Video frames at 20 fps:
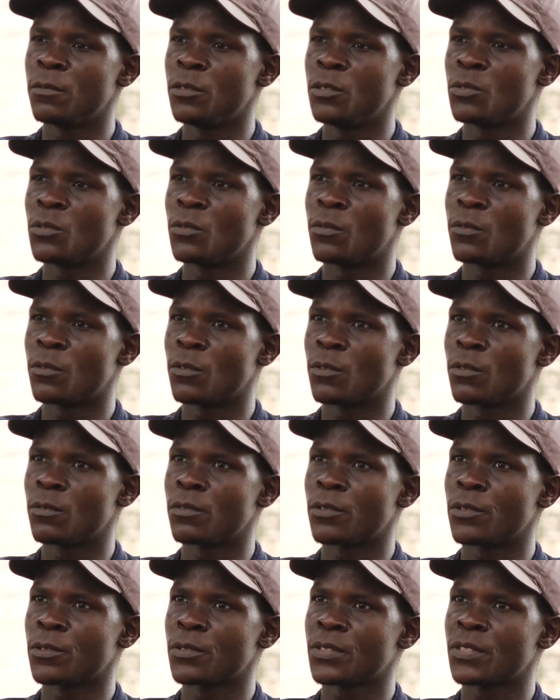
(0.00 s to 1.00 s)
into full
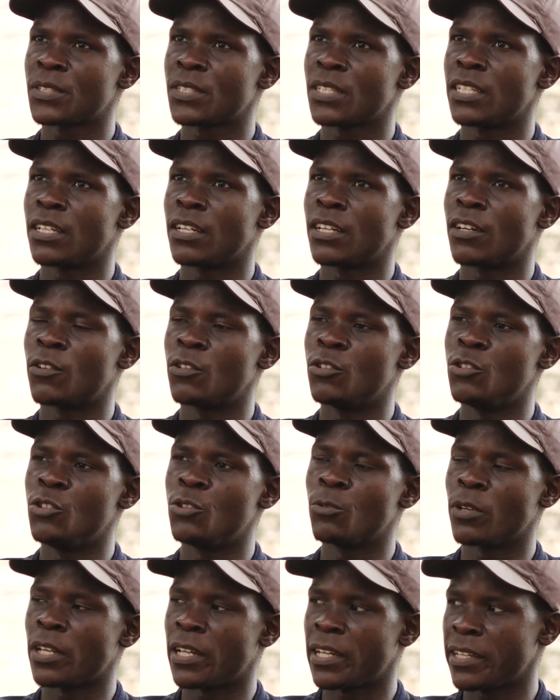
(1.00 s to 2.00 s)
force on
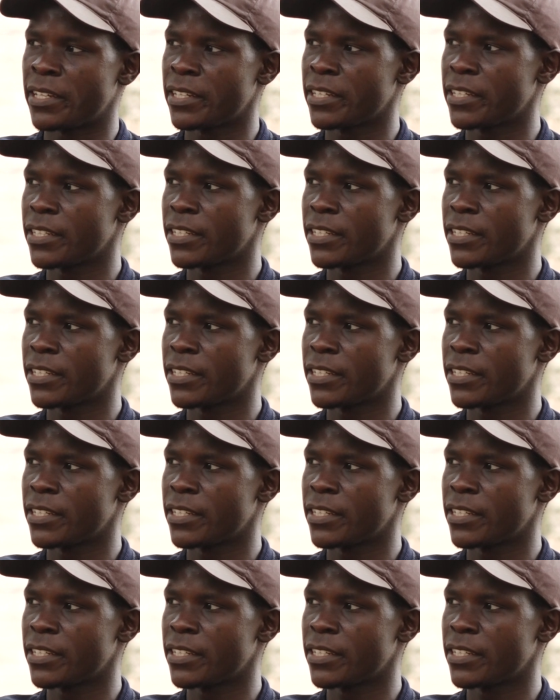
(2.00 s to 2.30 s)
July.